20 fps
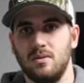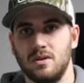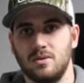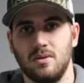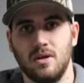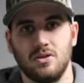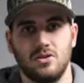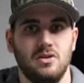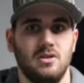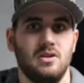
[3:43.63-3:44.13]

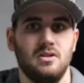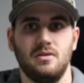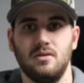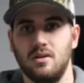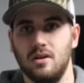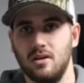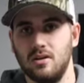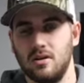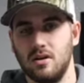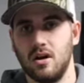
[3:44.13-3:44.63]
especially
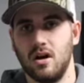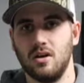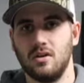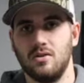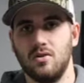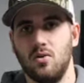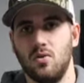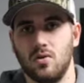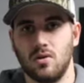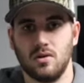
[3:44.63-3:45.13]
in cut
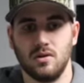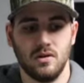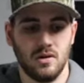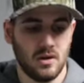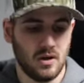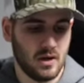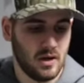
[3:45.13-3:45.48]
corn.